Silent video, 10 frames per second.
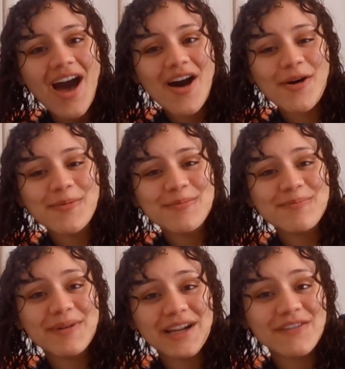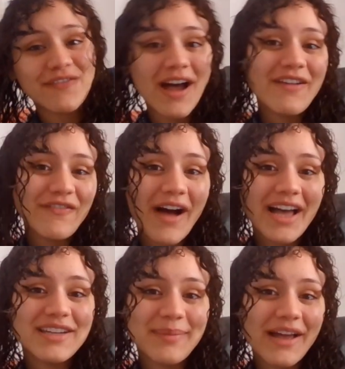Um, but if I
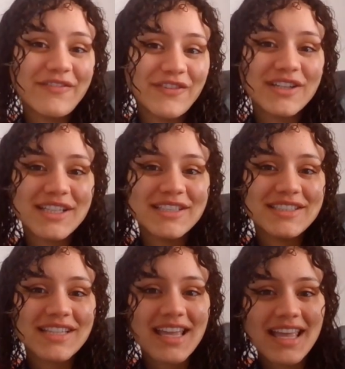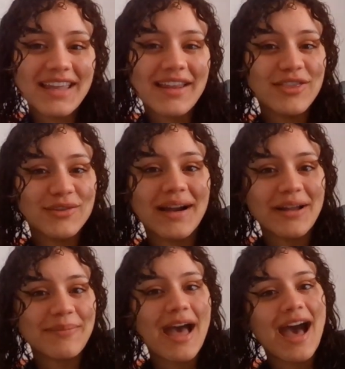find my footage in a
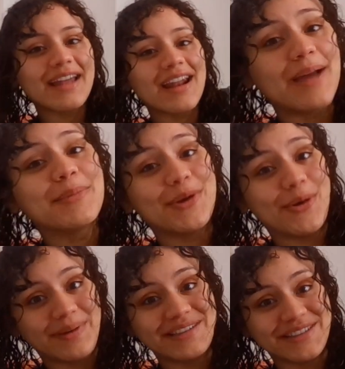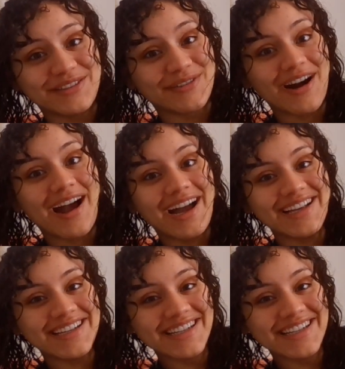ThredUp ad, I'm going to cry.